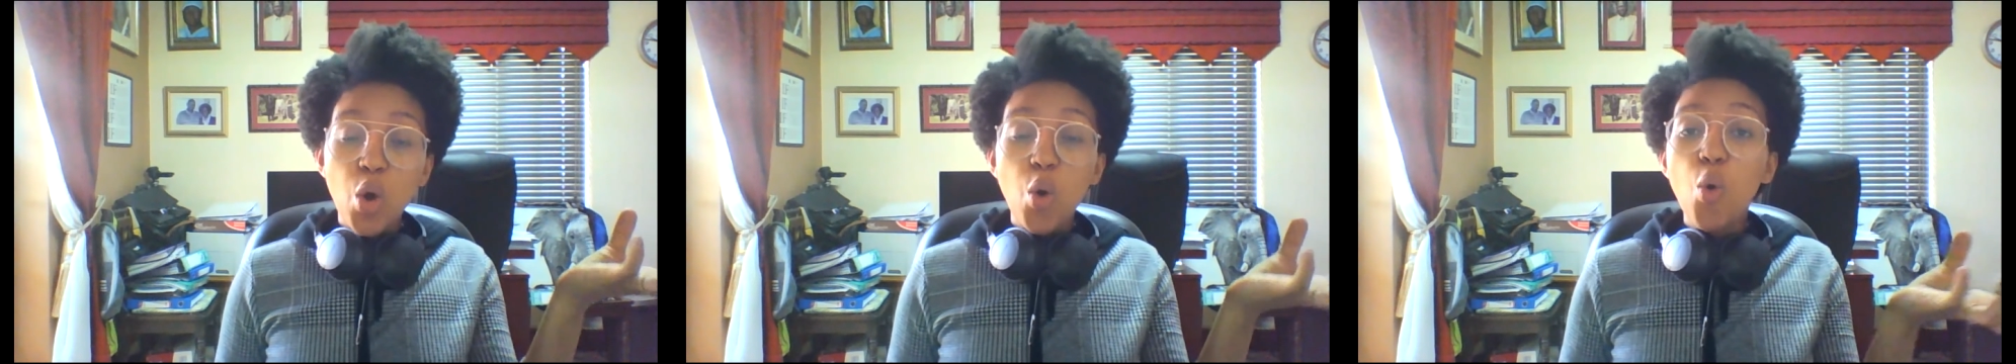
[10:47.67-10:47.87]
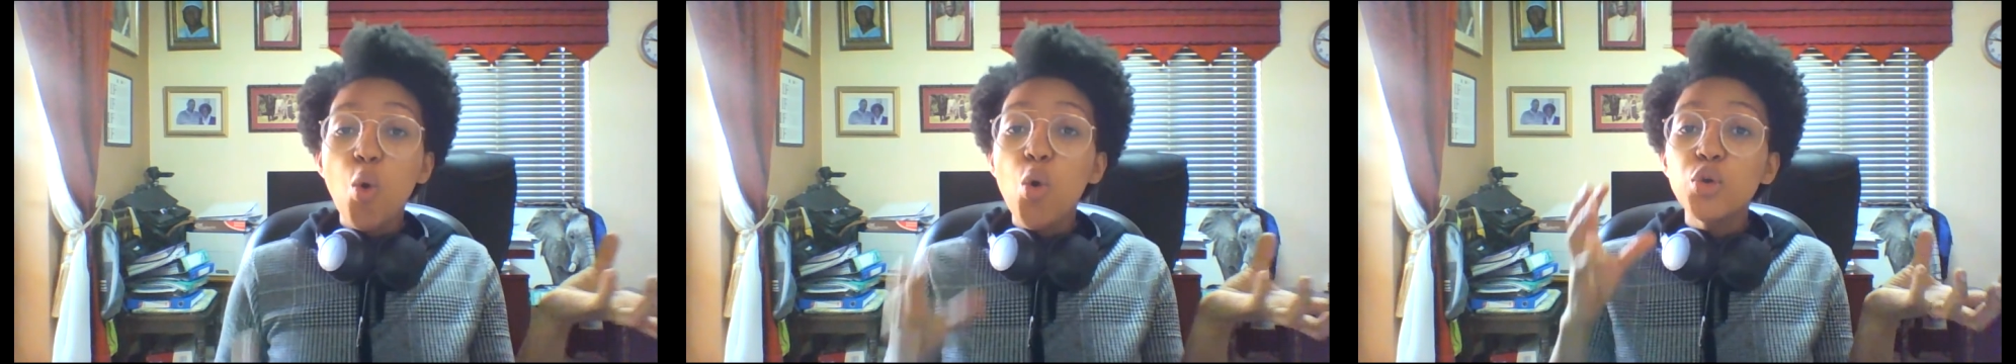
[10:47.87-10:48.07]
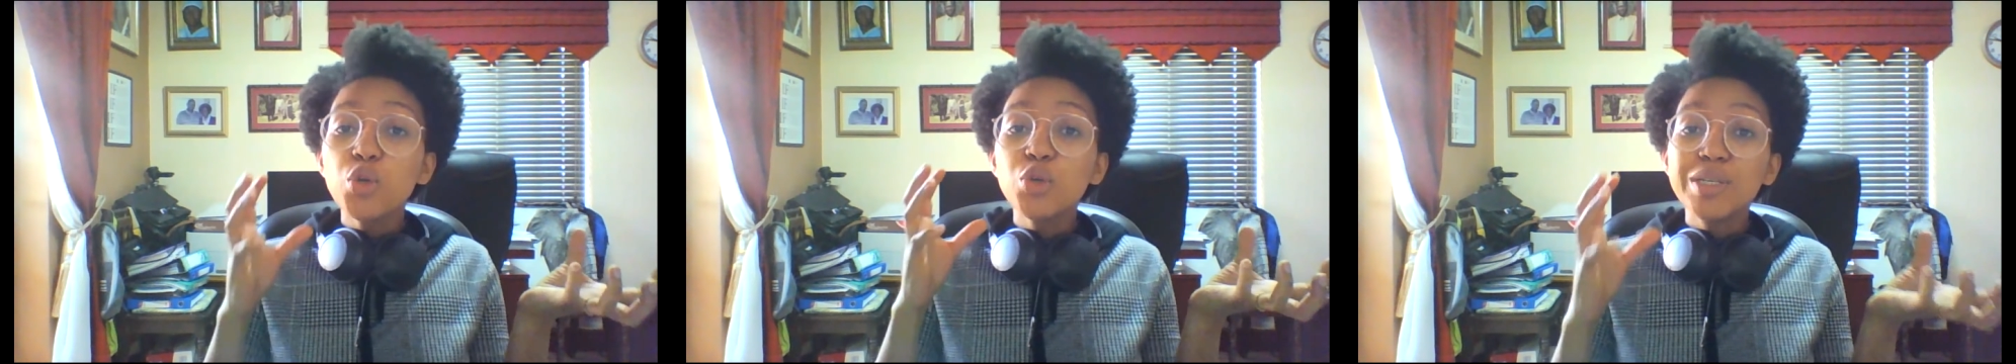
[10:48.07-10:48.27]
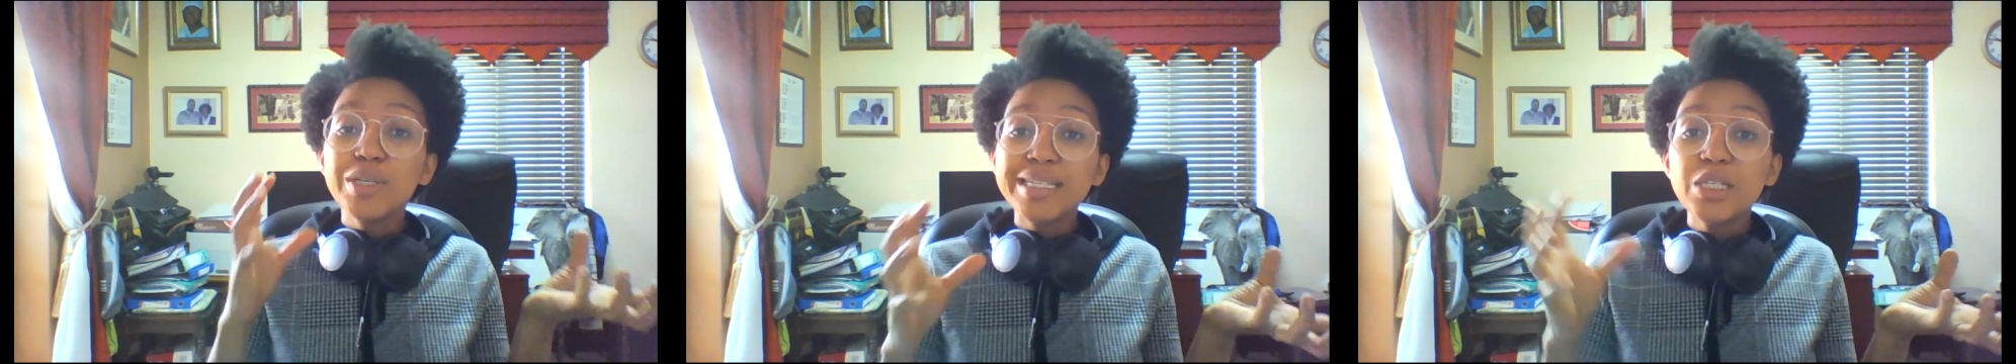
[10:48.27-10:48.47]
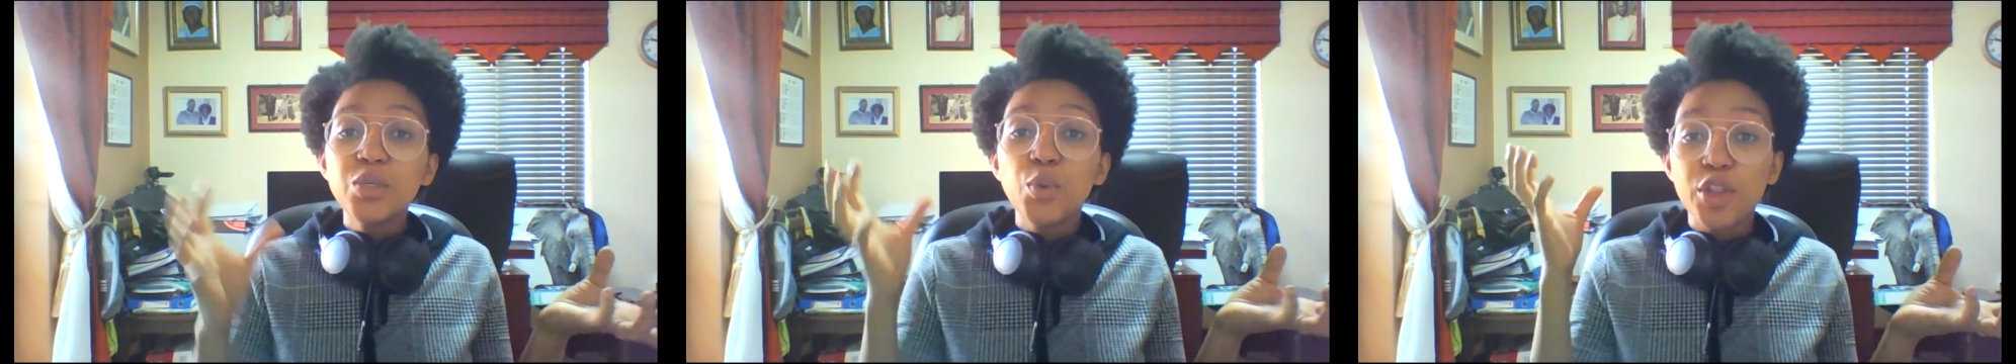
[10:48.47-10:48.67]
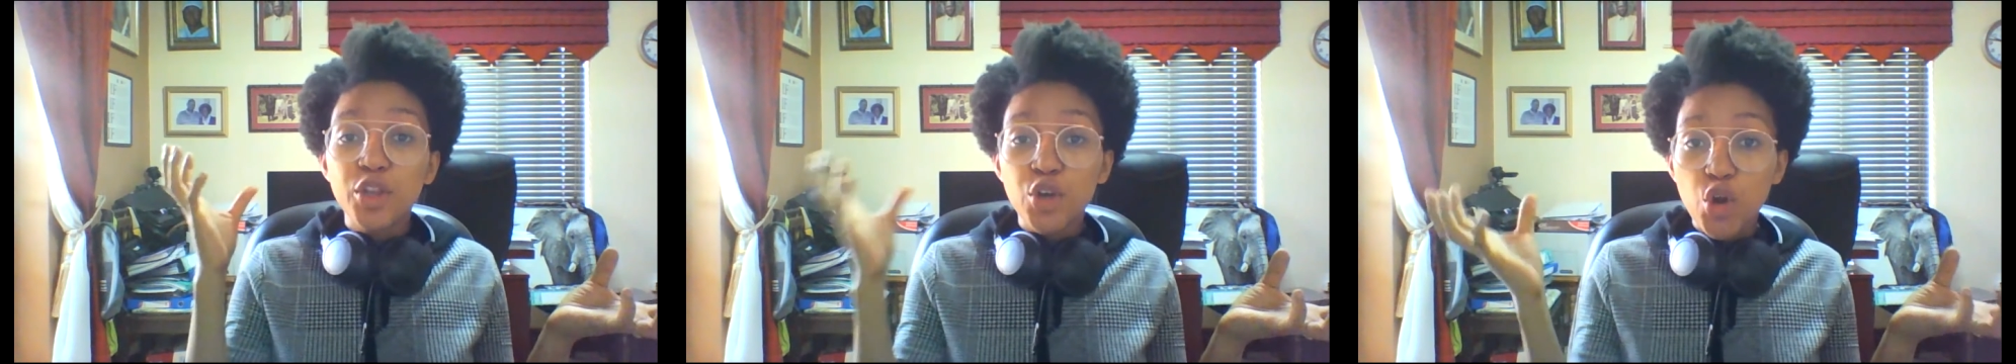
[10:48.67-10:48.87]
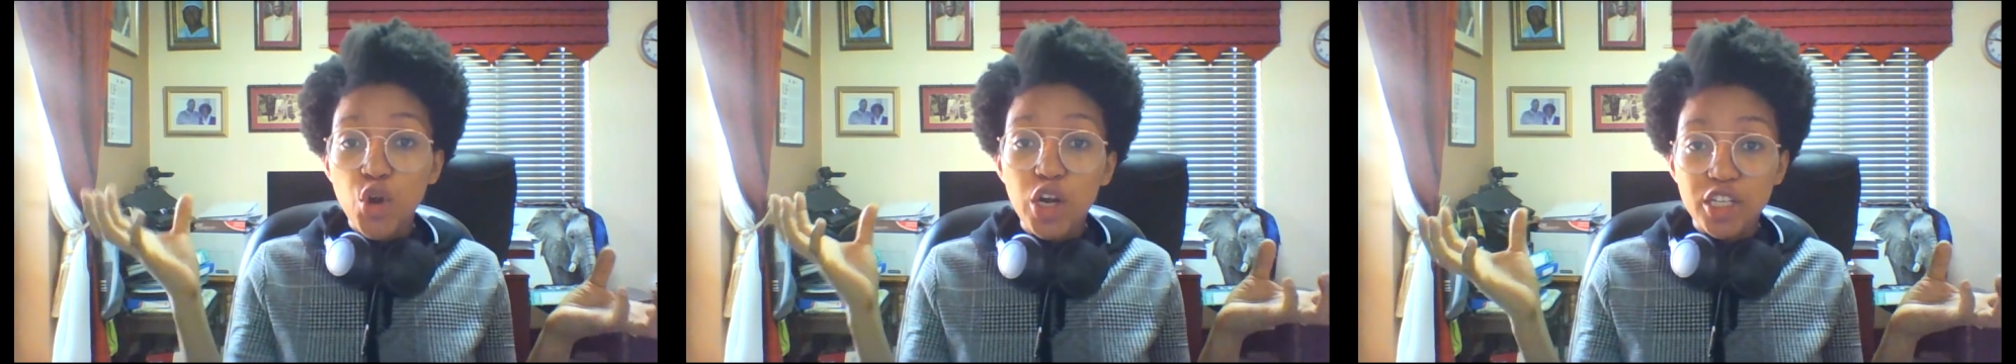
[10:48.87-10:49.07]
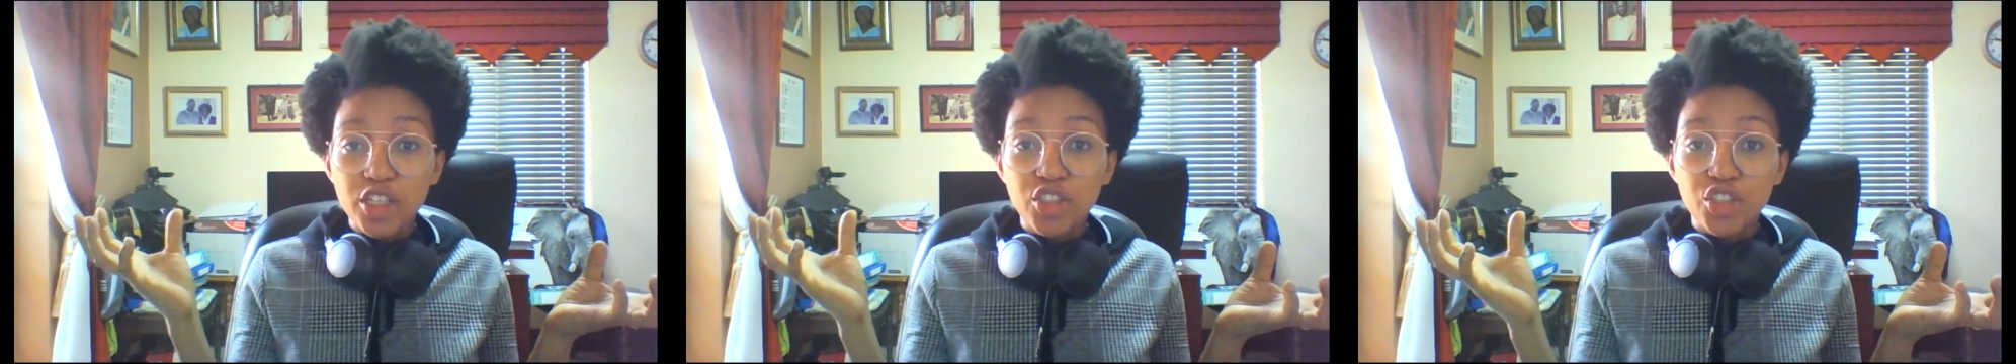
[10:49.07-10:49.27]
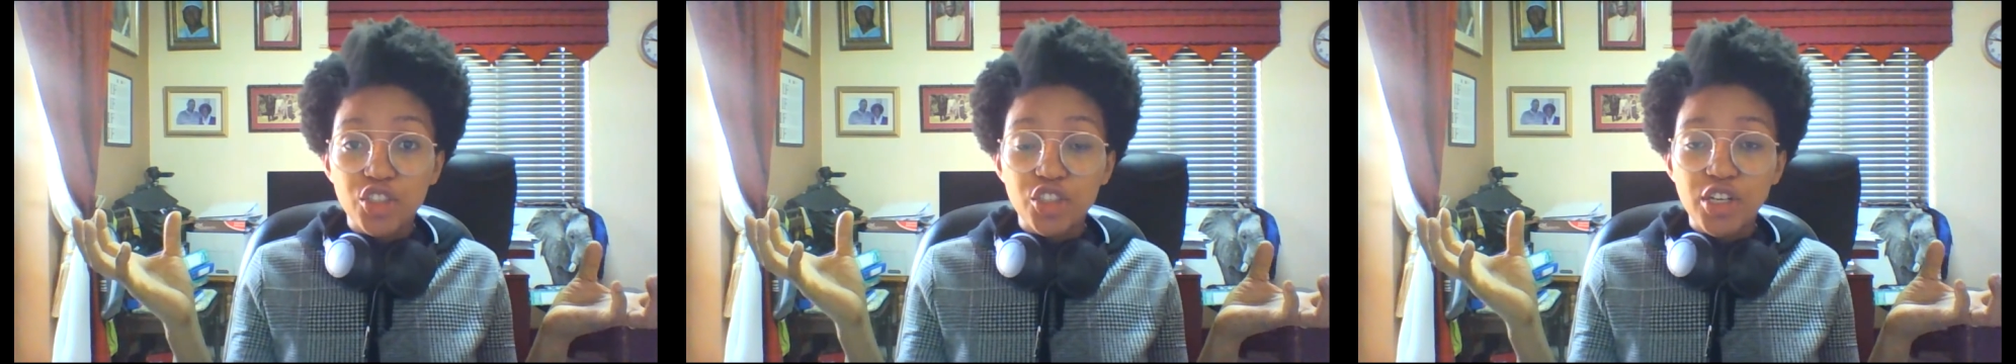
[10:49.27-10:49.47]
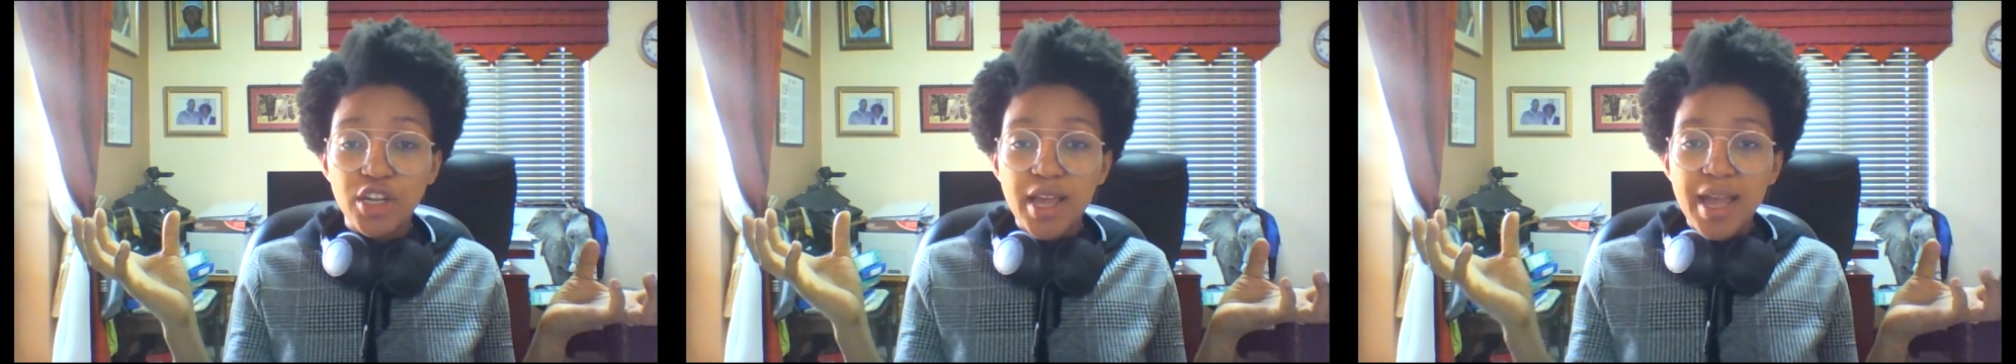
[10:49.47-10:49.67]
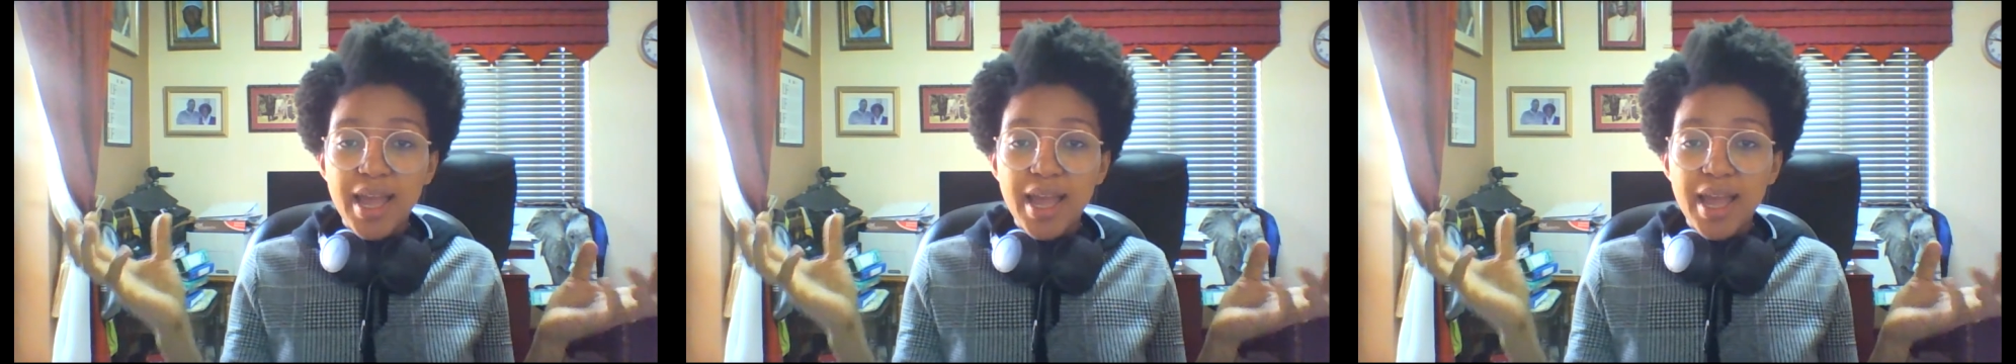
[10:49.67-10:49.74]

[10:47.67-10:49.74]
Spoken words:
or you lead with knowledge.